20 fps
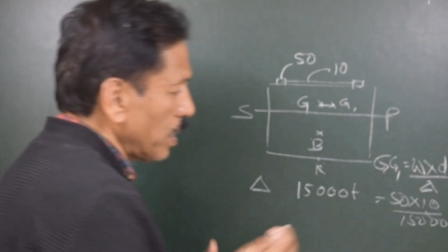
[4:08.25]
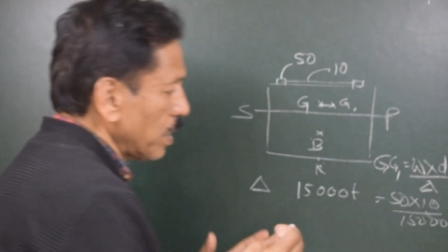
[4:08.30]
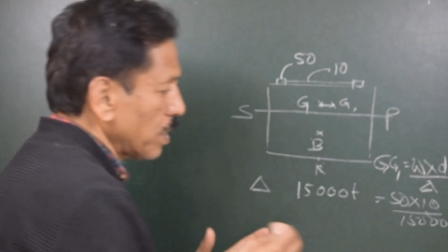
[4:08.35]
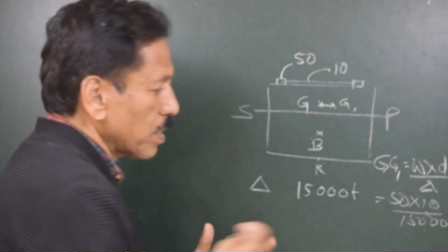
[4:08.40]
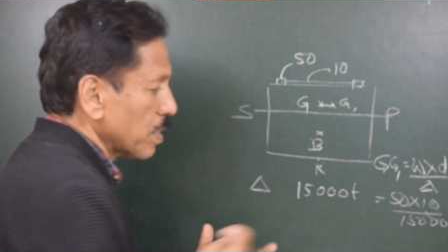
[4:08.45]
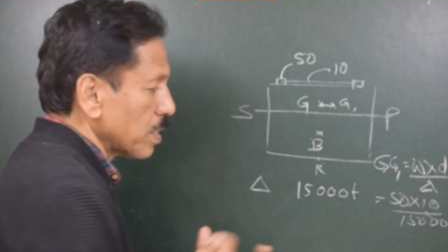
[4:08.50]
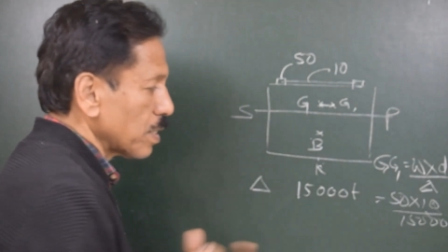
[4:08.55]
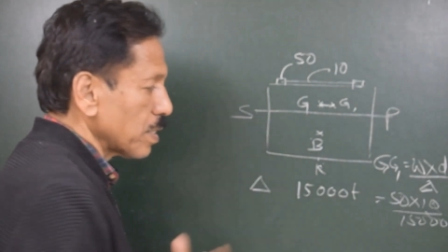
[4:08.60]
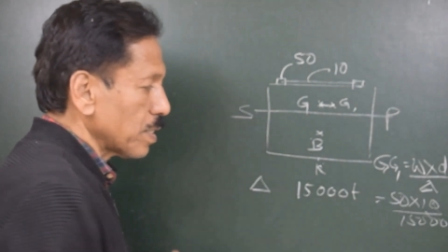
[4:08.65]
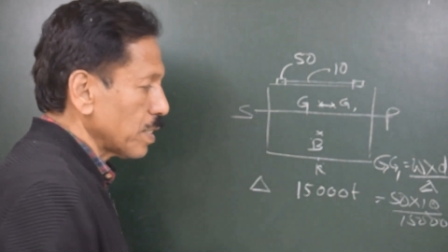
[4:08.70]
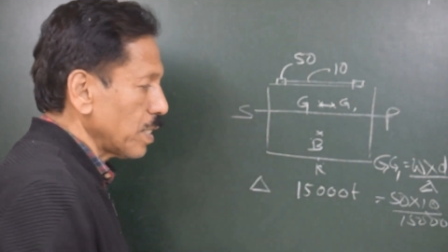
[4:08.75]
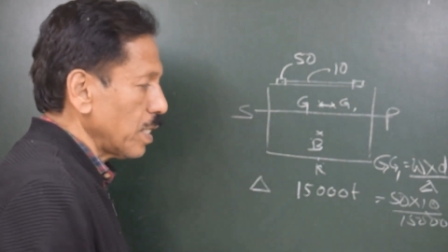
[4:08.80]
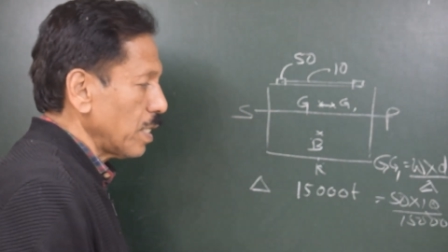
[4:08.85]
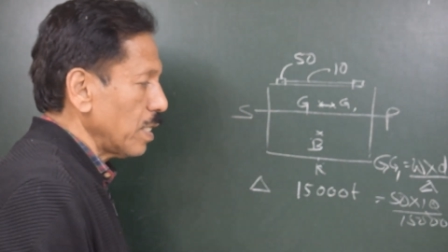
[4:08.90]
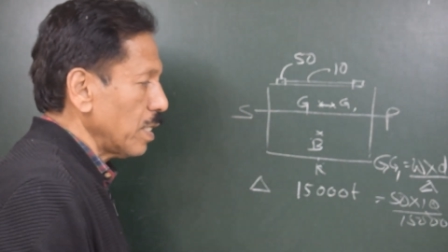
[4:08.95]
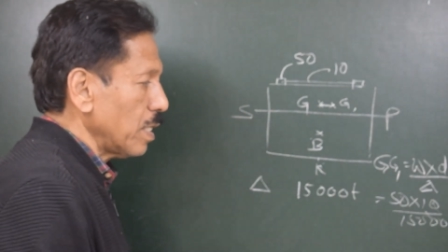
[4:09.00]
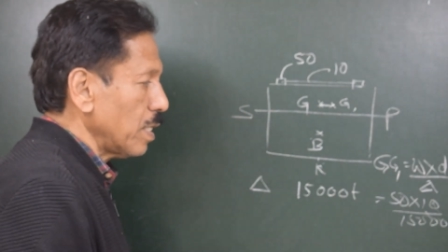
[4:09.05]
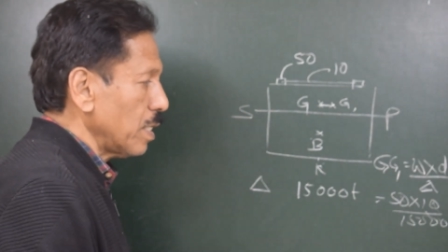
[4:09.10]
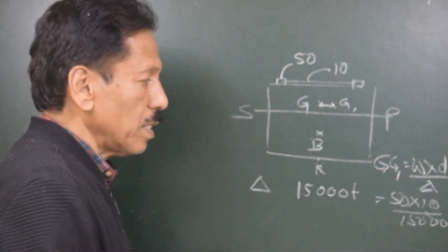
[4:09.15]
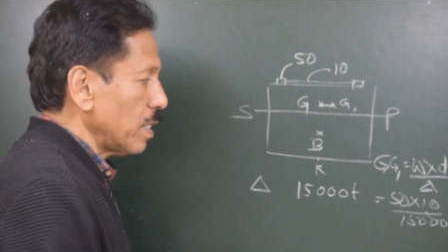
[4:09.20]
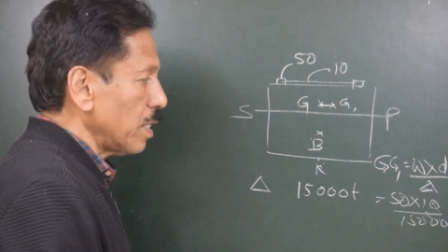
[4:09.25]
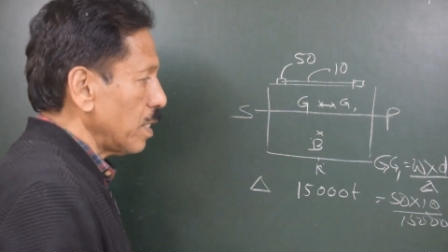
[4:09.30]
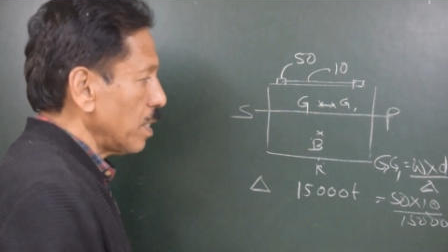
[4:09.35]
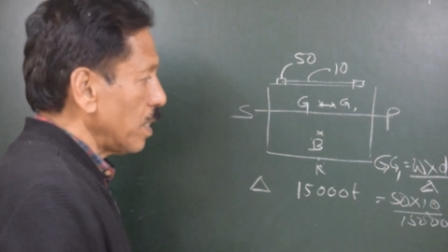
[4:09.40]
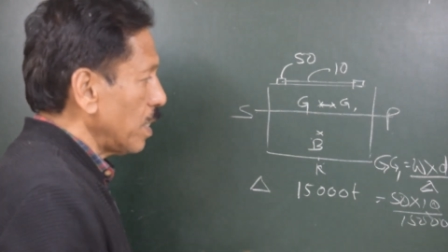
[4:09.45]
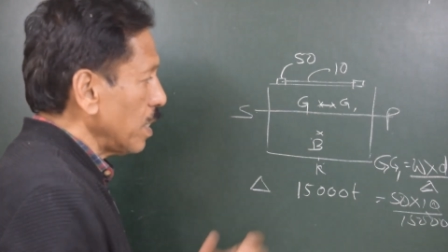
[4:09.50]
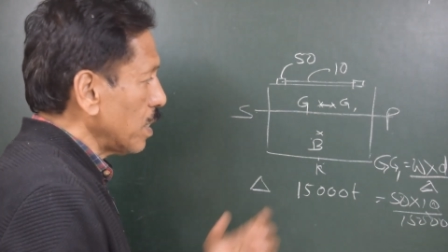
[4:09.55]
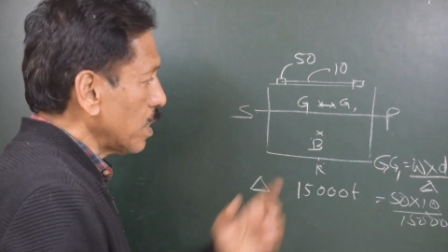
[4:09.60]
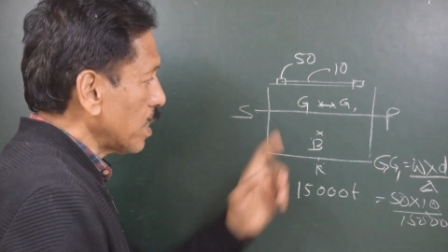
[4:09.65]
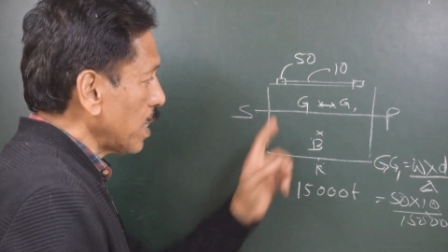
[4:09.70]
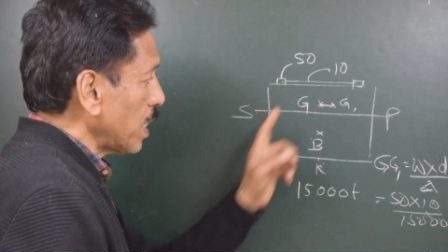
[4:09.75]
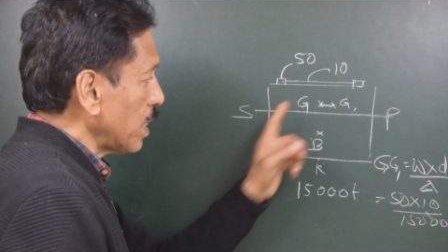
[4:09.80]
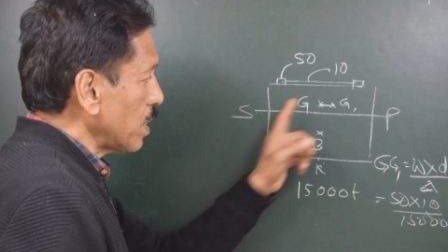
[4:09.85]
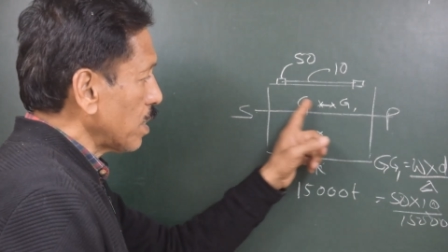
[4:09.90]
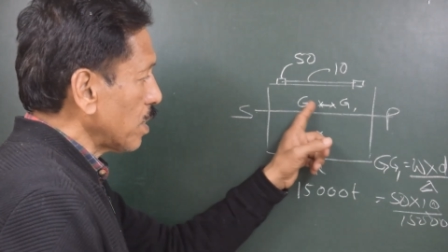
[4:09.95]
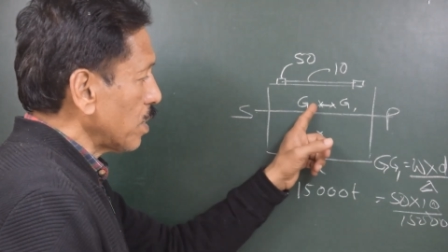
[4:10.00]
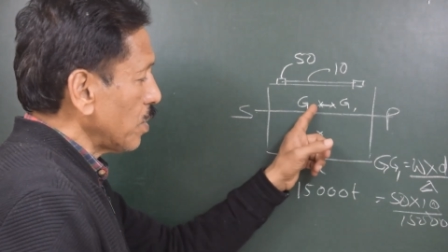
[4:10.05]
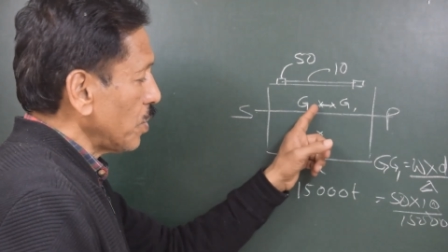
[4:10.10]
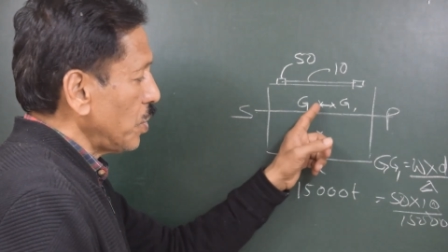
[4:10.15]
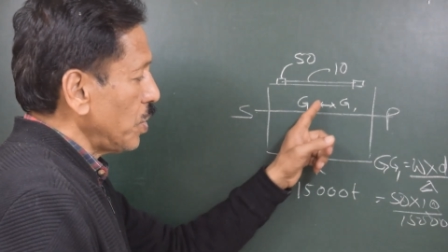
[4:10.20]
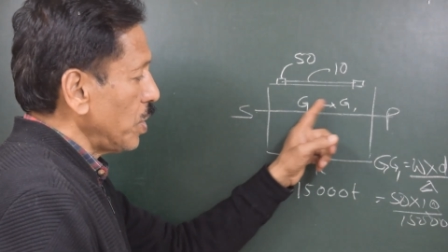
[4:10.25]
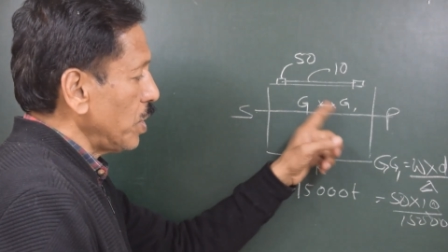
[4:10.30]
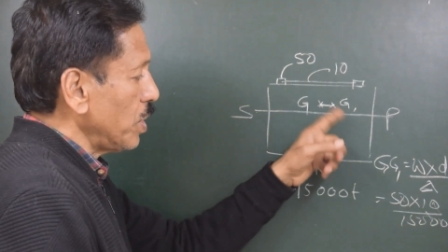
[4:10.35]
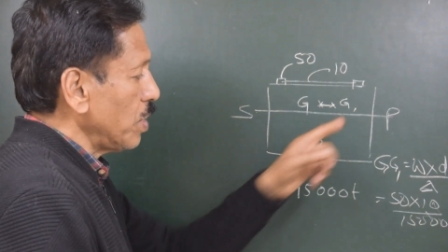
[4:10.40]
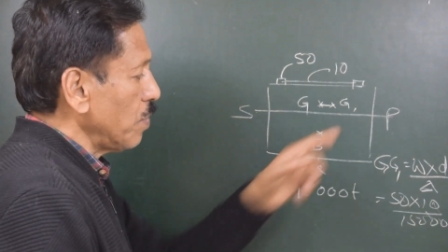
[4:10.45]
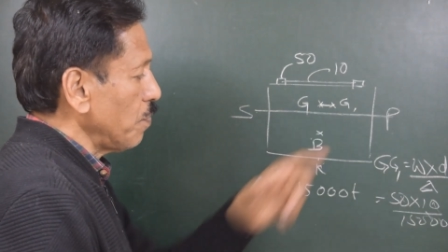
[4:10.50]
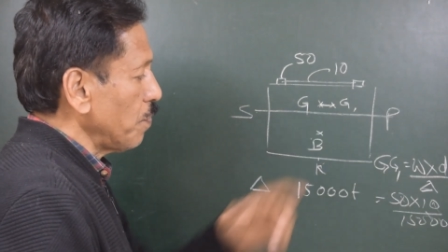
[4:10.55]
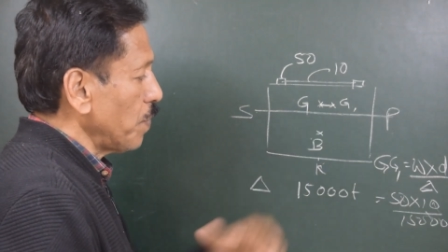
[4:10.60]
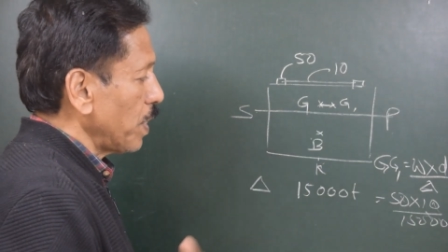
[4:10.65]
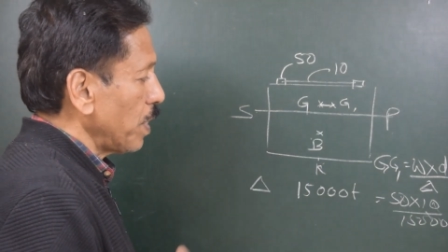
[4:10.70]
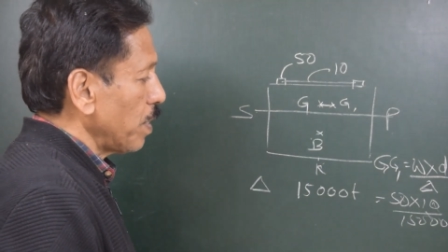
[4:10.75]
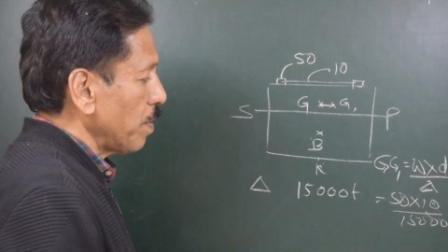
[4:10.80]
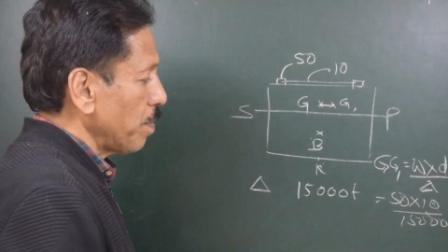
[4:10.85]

is the uh, distance g one